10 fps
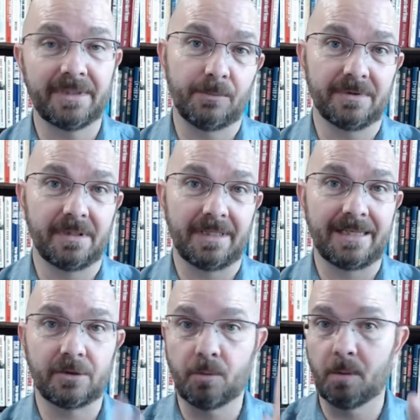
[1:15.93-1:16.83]
That was the
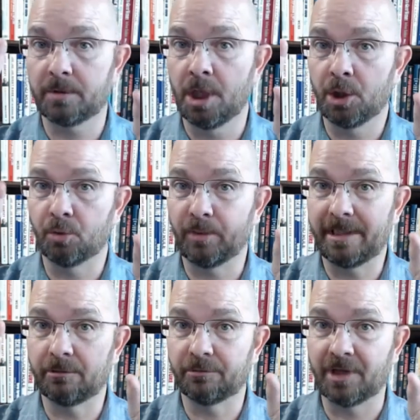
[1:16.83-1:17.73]
last, quote,
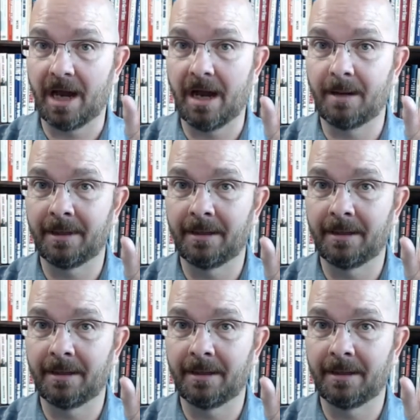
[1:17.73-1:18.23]
real job